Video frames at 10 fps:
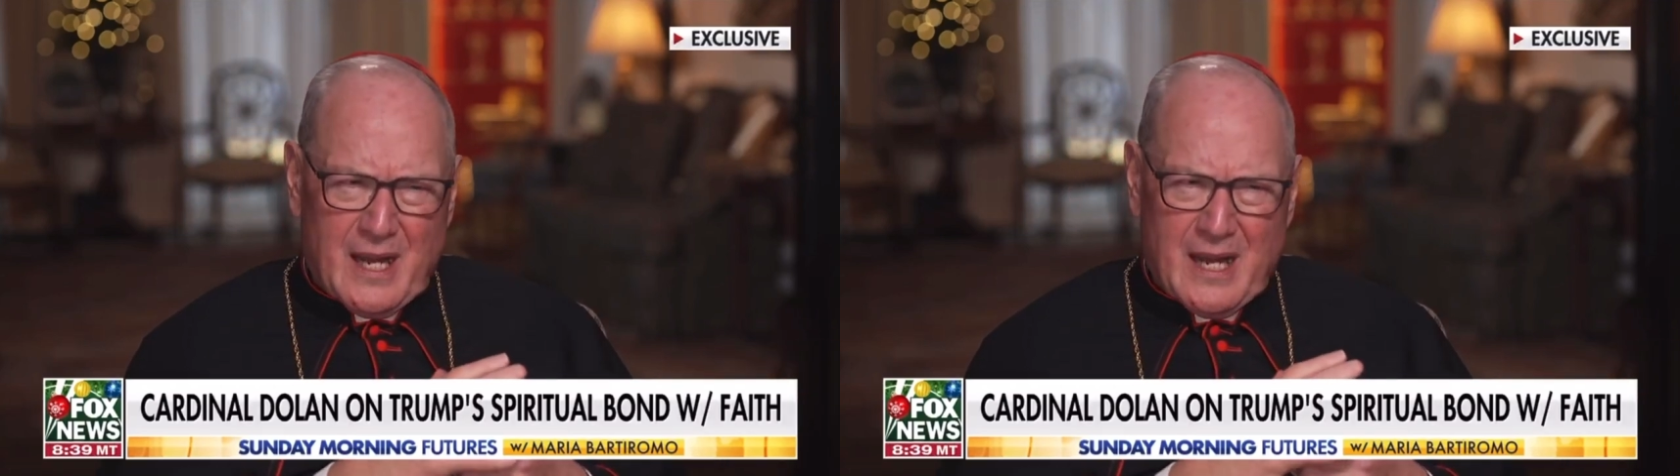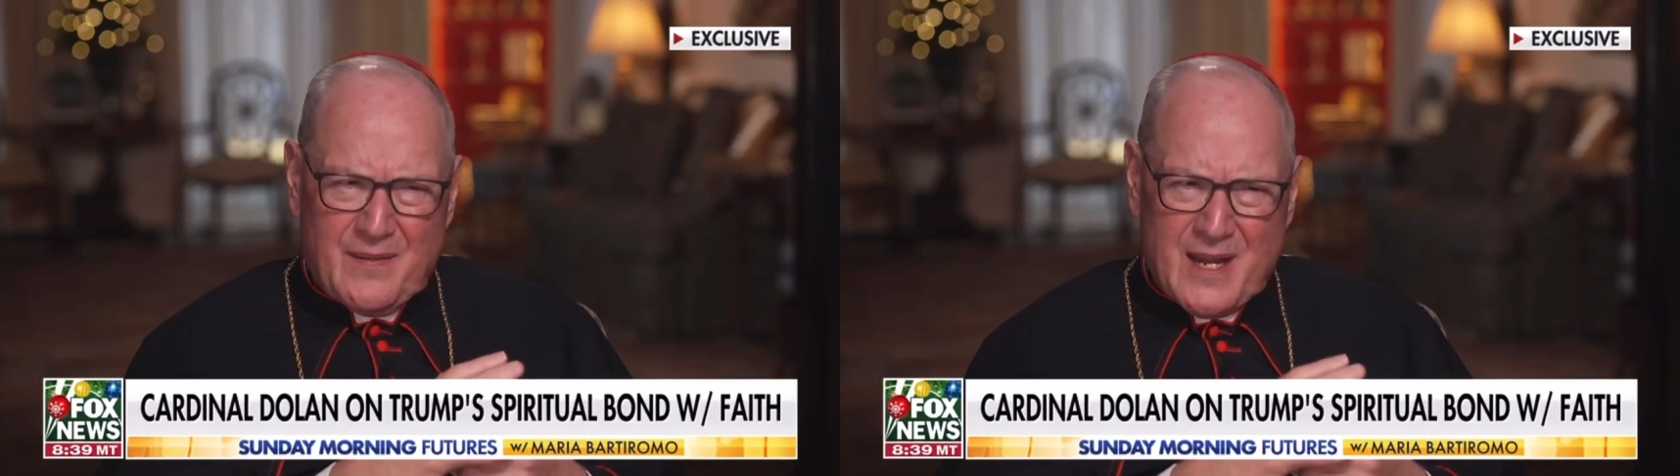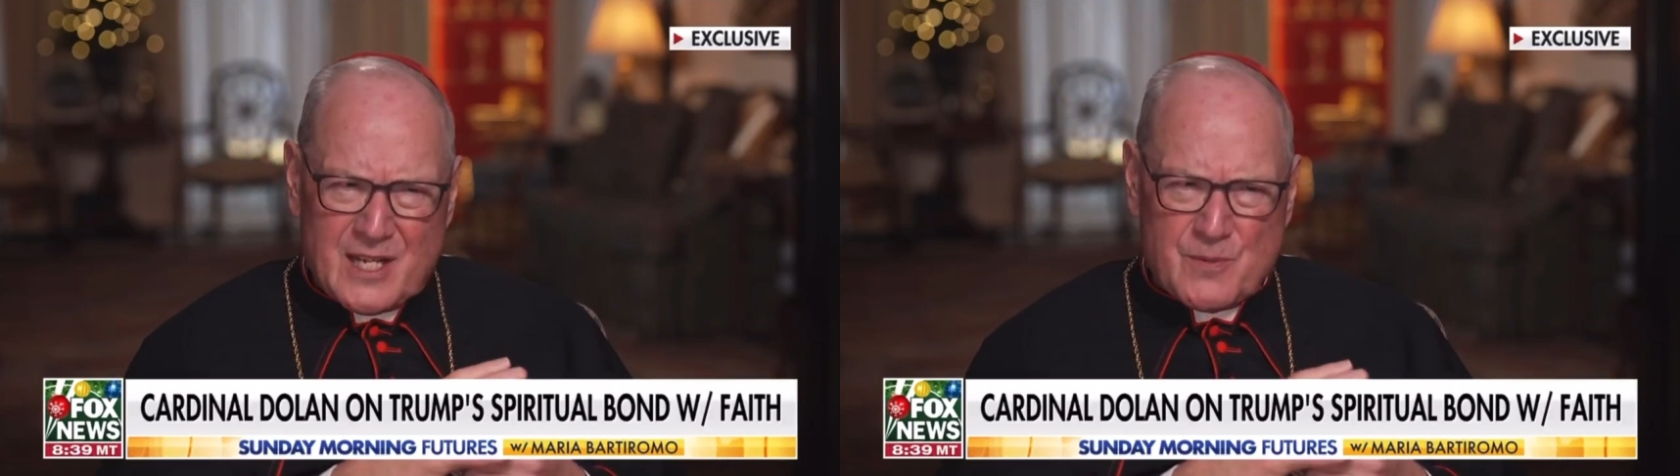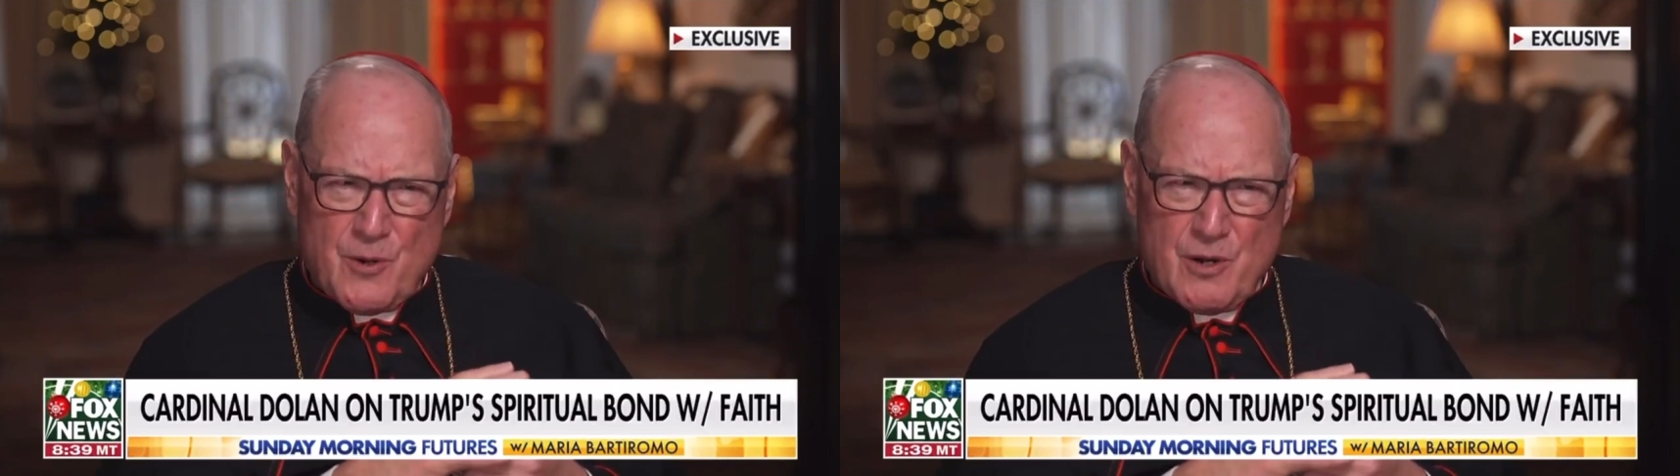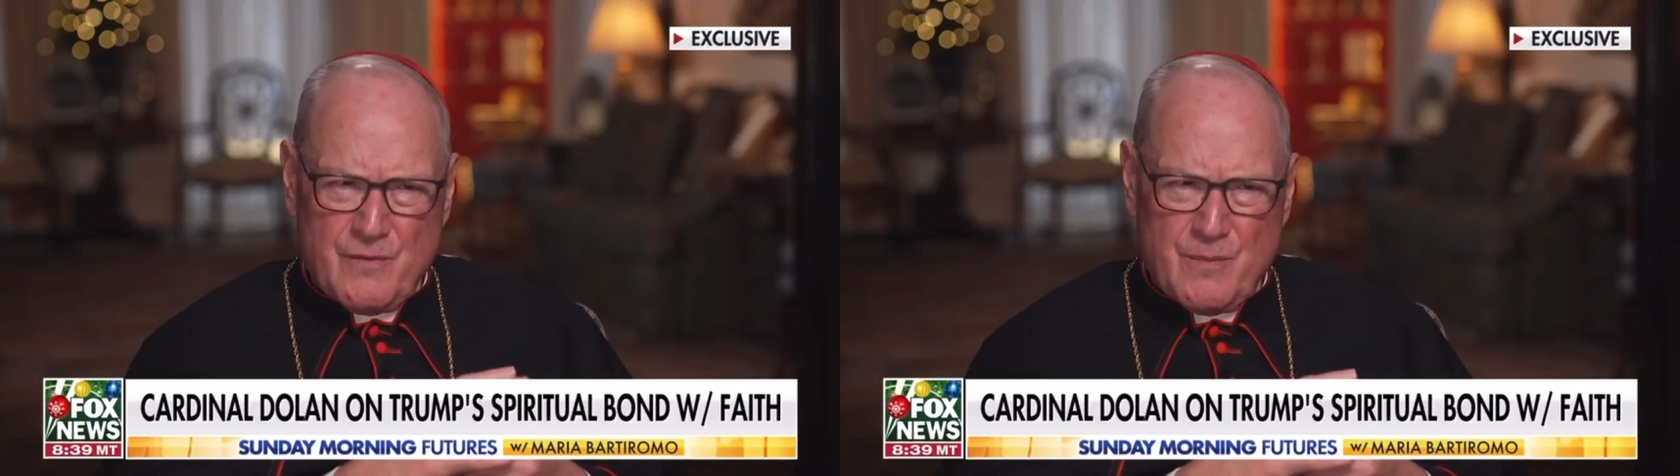And that's
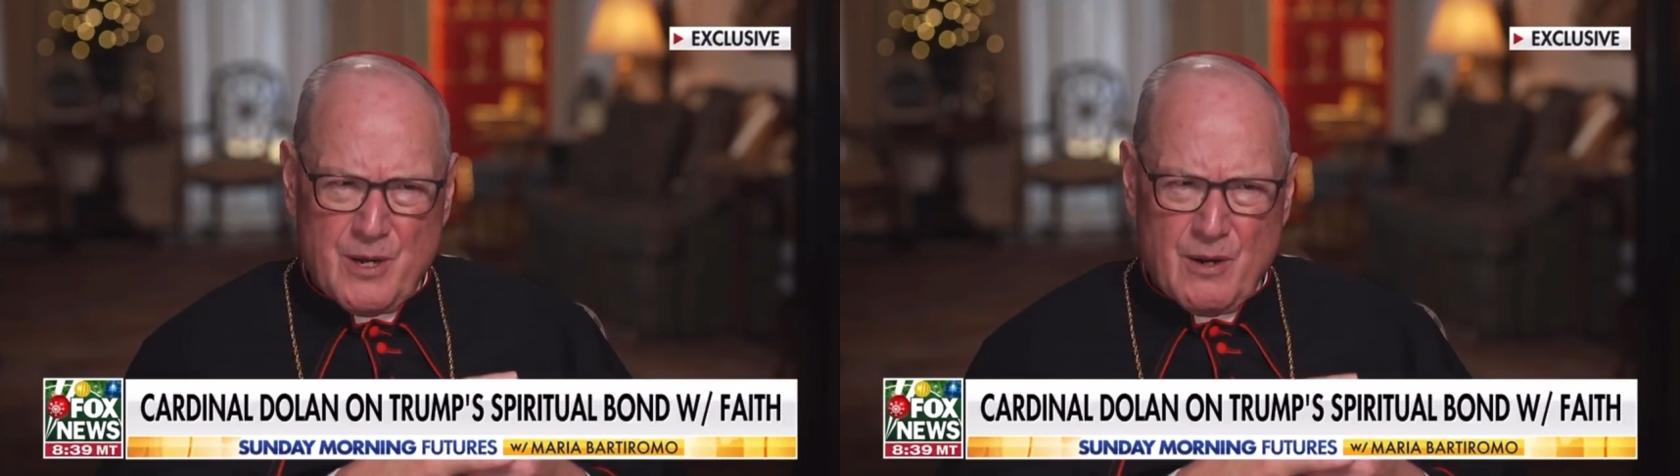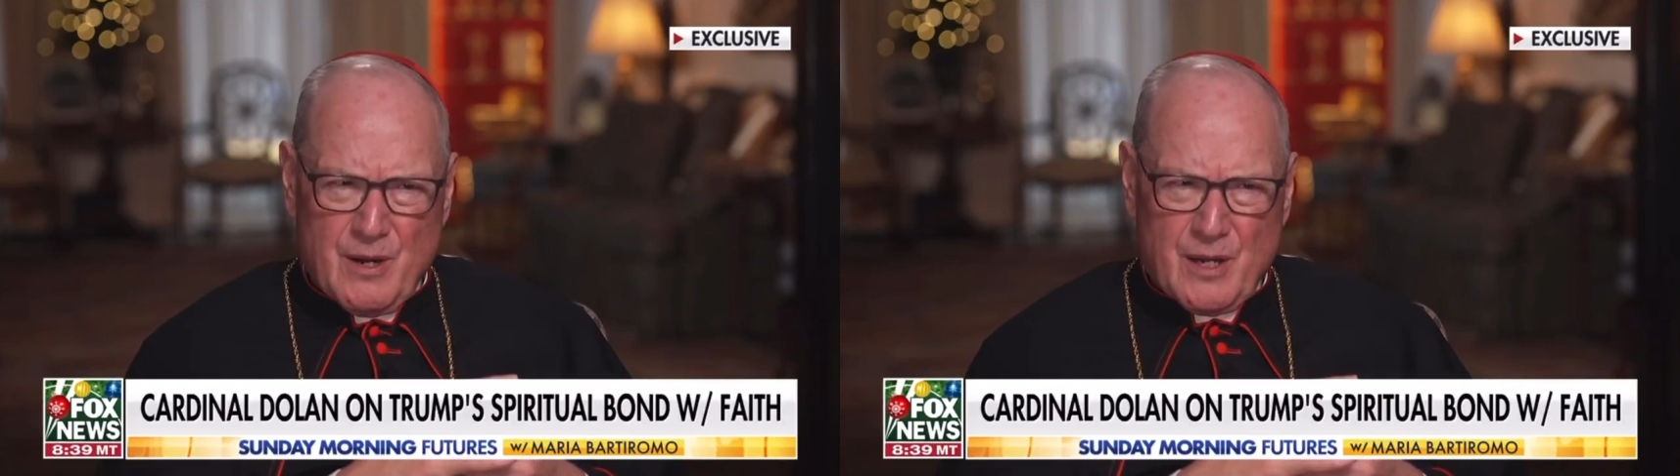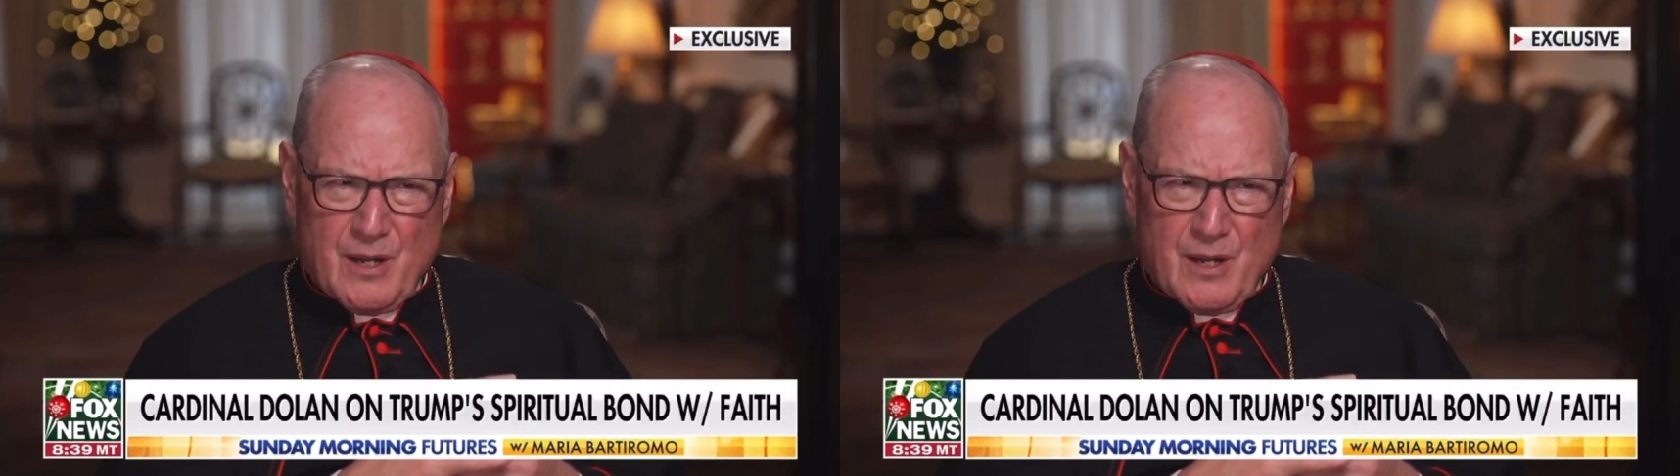part of America.